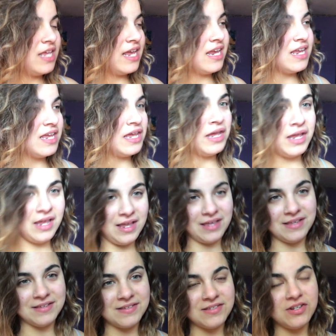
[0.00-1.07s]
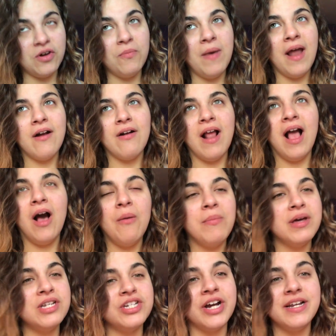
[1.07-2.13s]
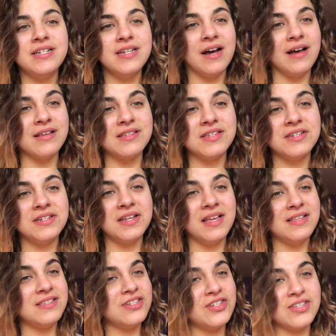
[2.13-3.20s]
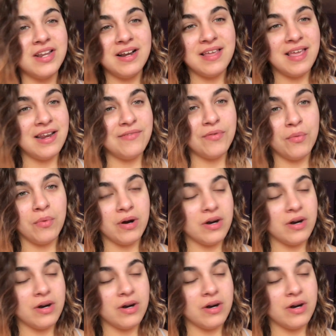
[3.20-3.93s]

Thing is, no matter how much I dust, it's just gonna get even